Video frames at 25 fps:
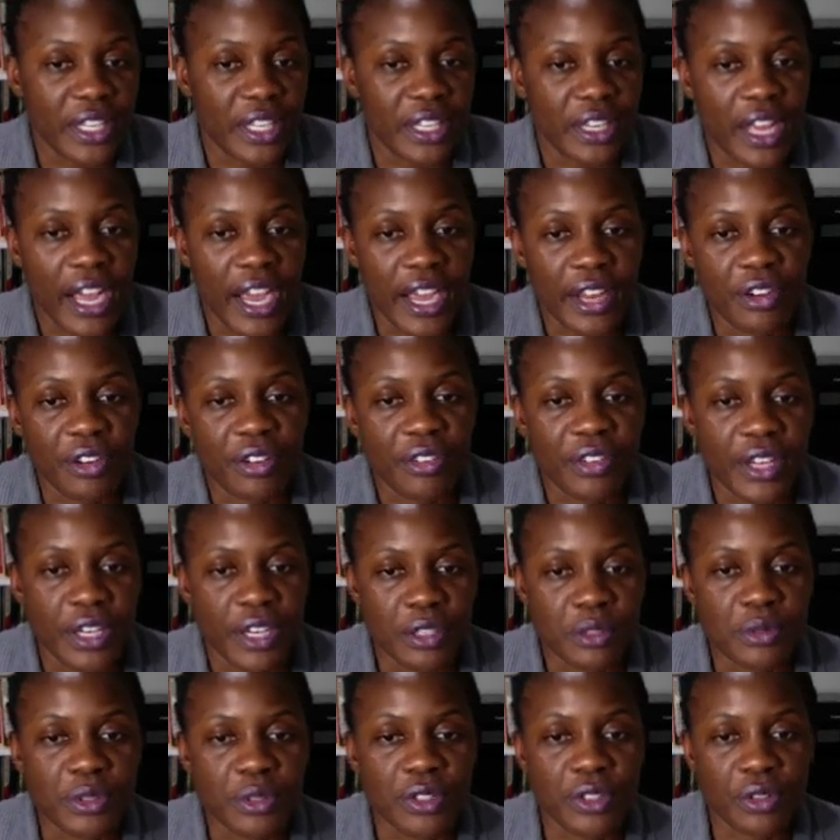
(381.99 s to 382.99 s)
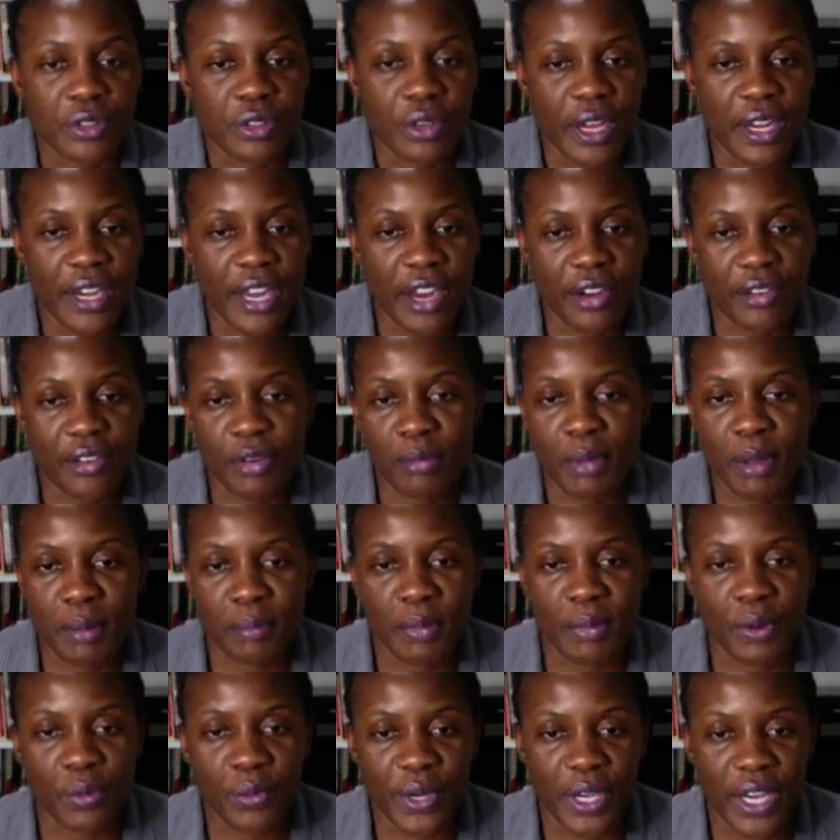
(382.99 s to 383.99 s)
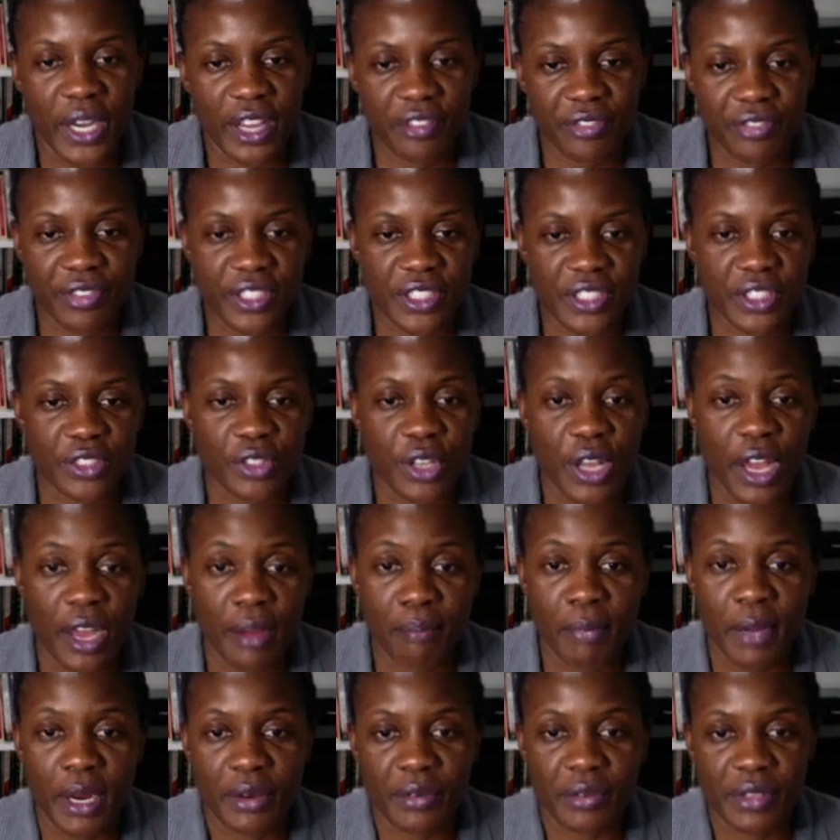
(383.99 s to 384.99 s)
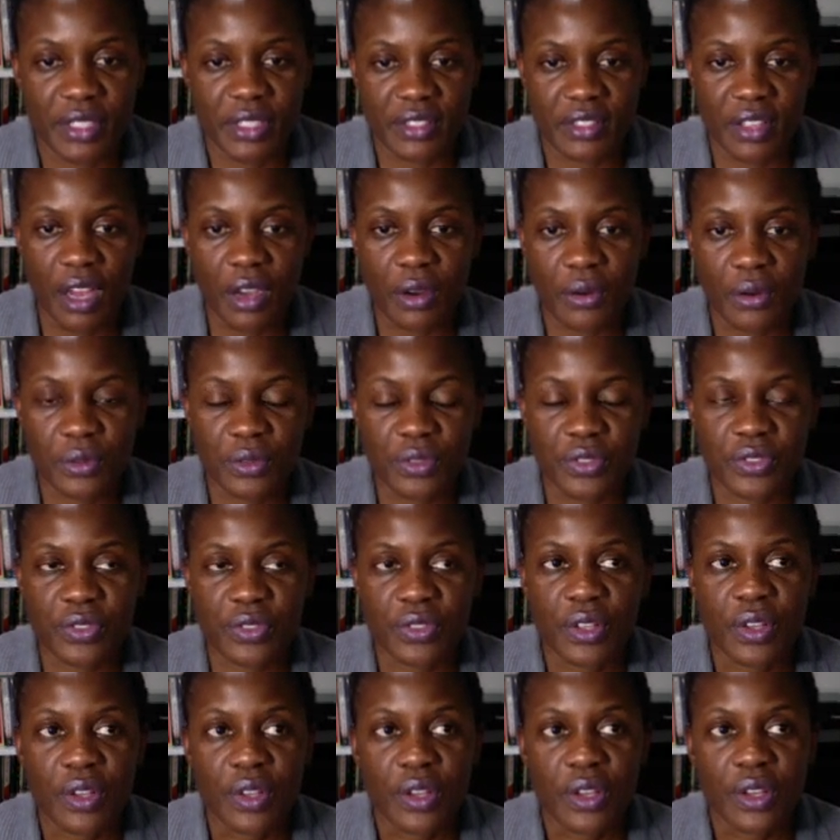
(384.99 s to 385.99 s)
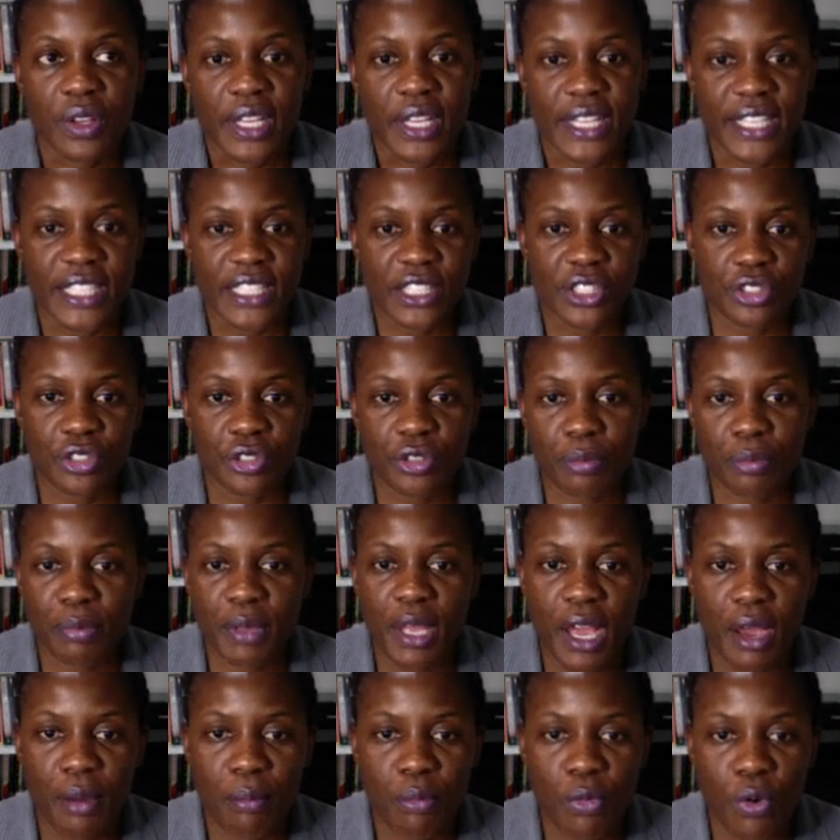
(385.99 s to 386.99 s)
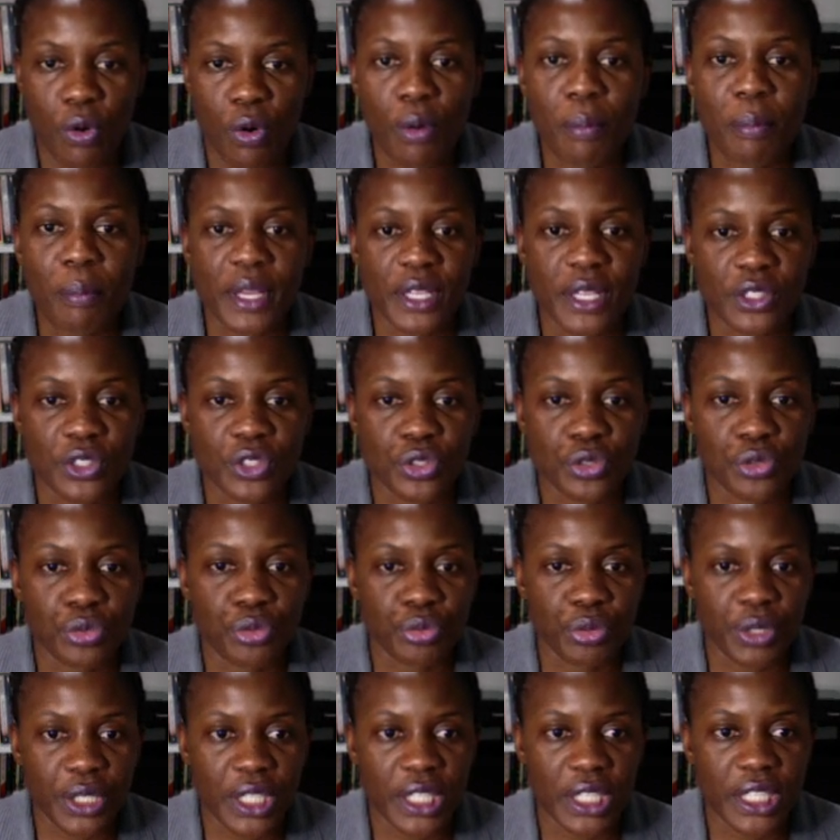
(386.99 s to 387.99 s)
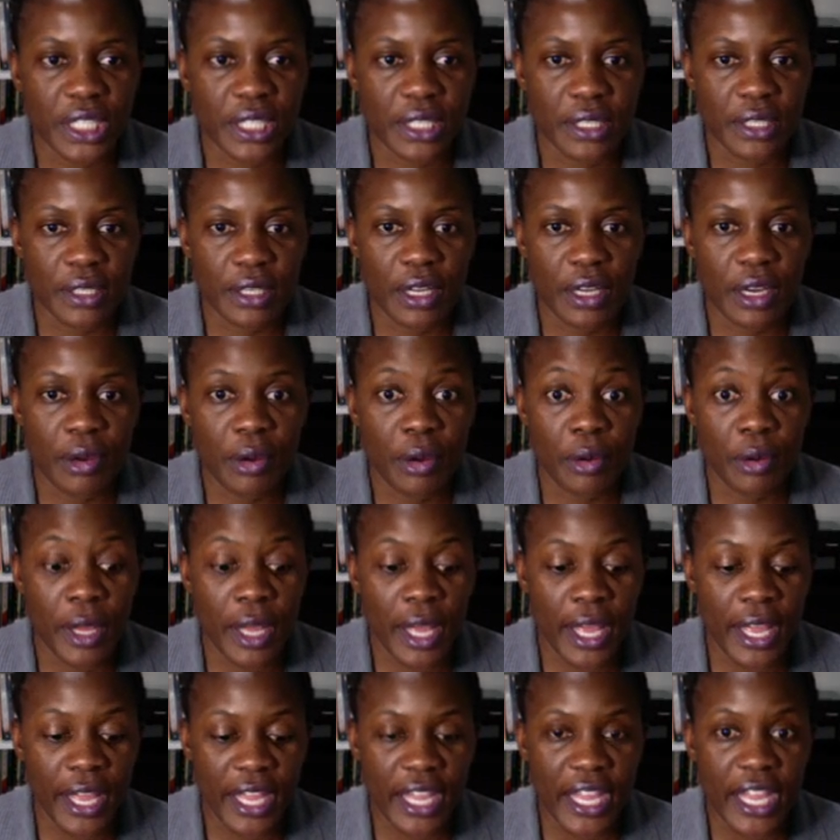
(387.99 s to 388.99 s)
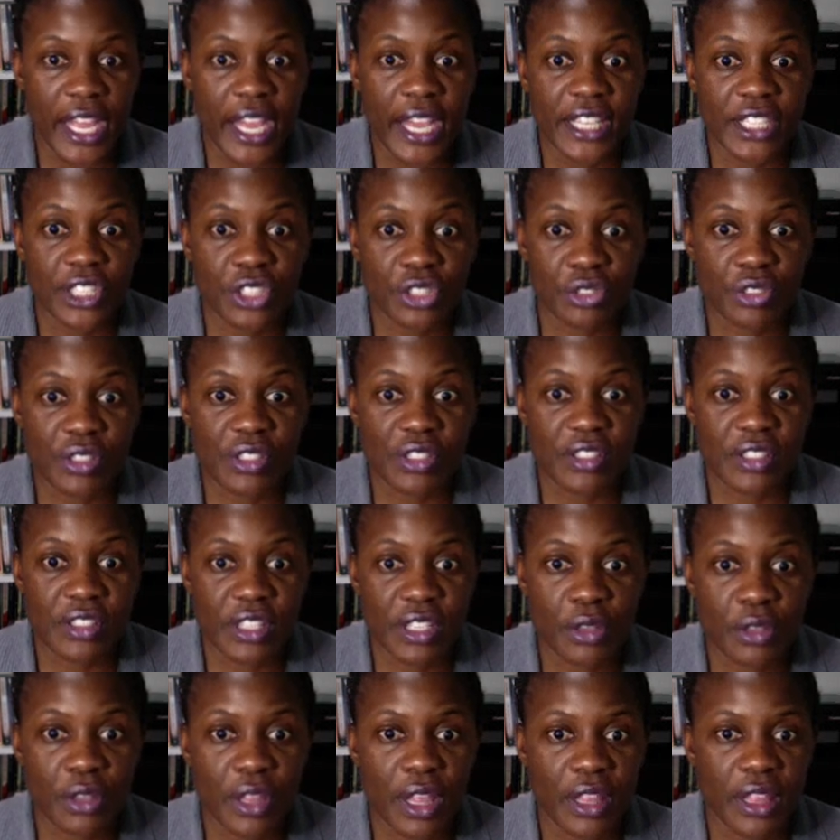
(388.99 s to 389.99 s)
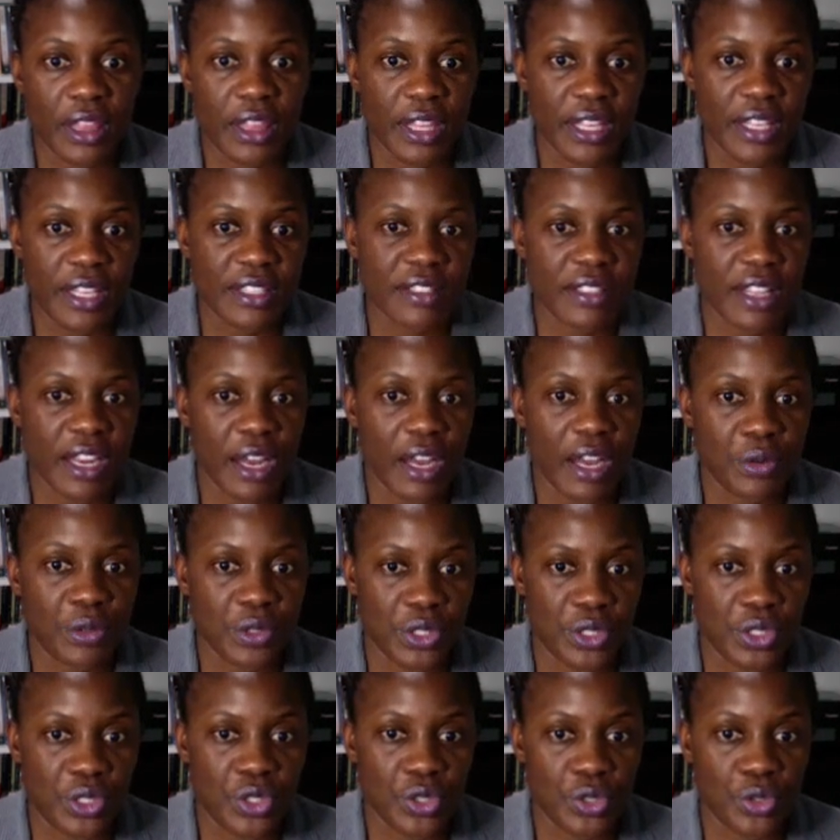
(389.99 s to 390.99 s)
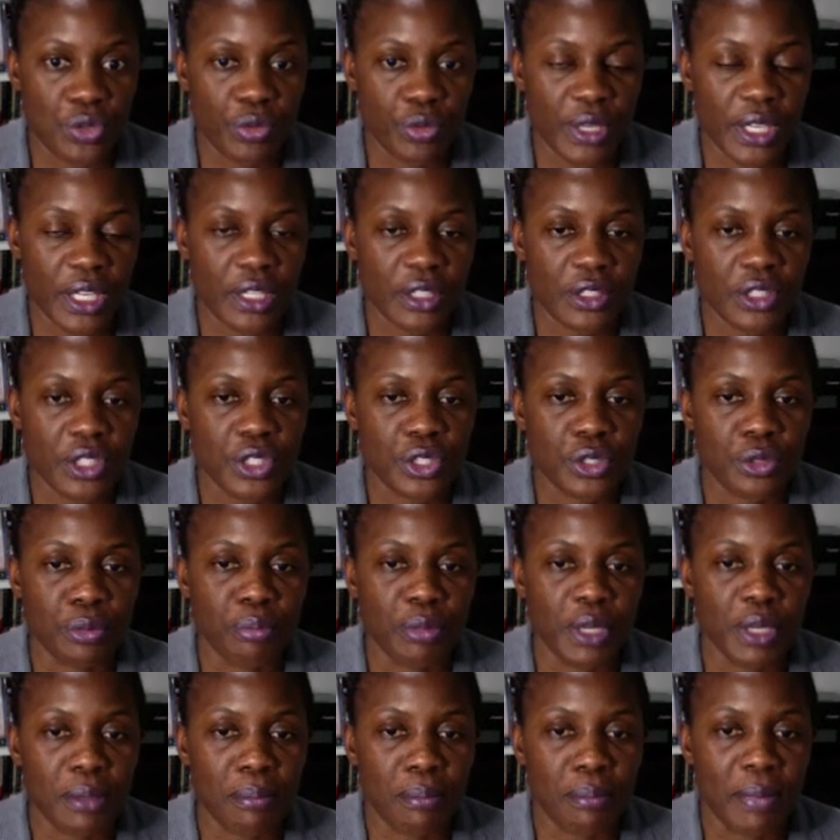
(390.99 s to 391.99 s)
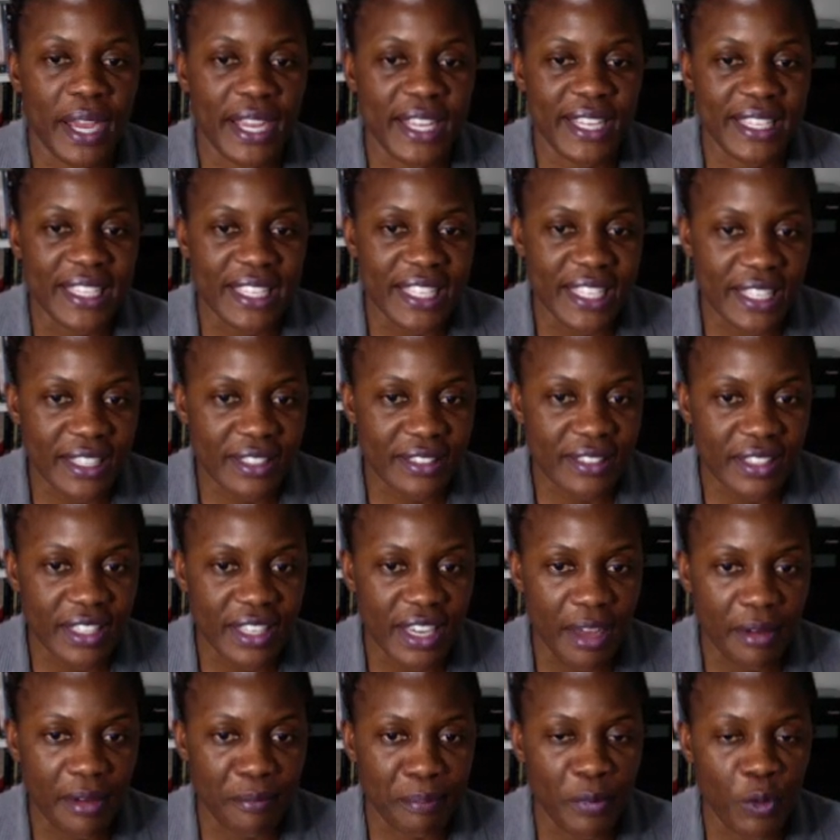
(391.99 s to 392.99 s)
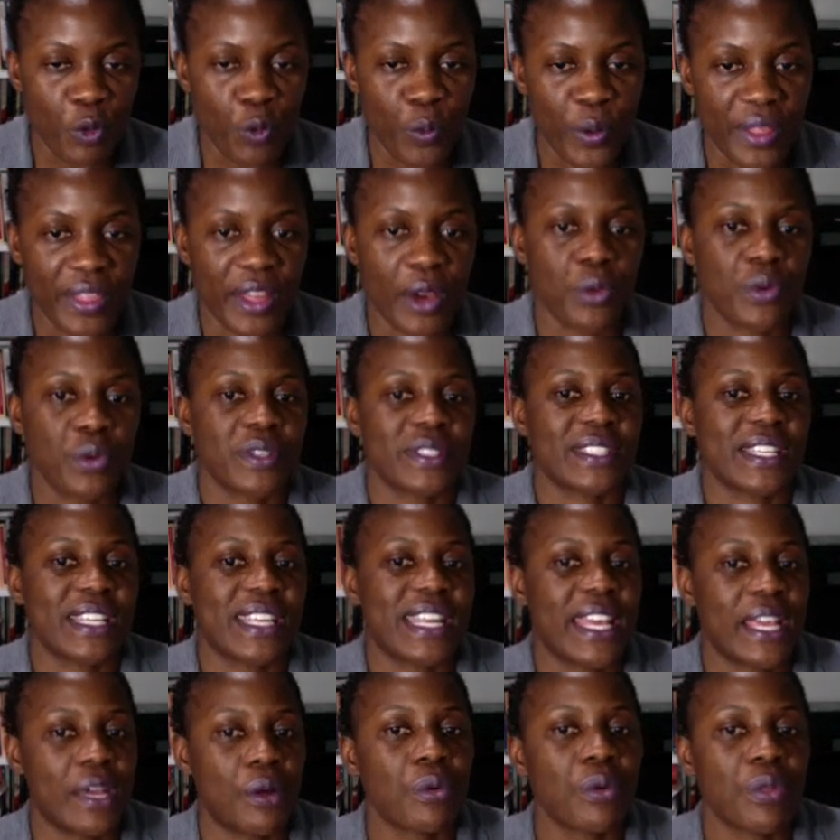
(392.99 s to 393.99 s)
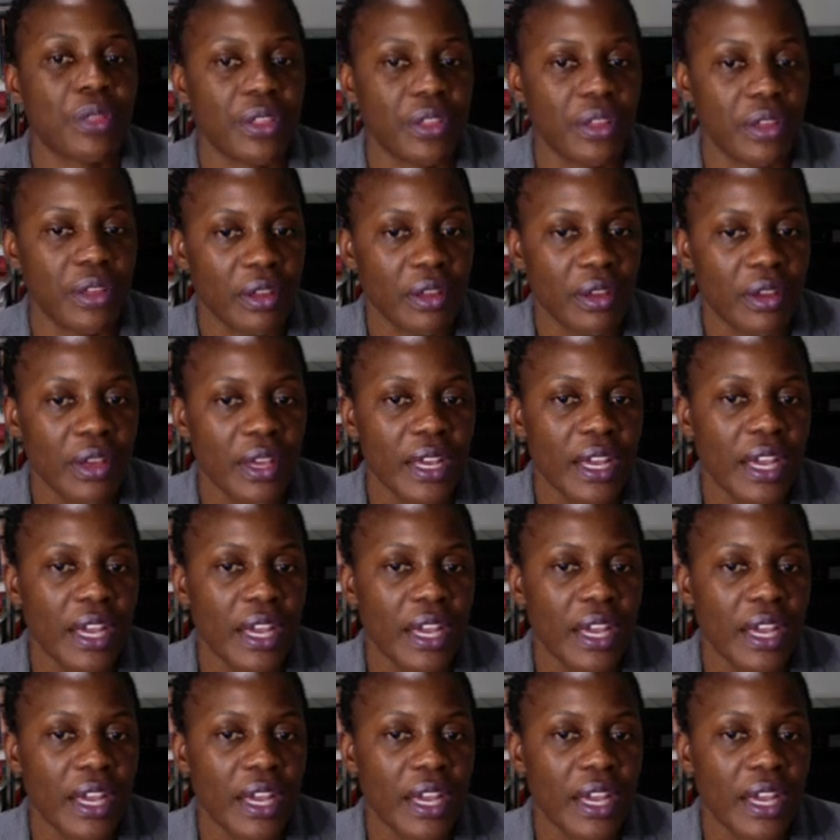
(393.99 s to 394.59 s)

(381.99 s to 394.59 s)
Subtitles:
It kind of helps you. And I remember when I first got my results, it took me a moment to really engage to see the things that I was doing to meet my needs in a way that wasn't healthy.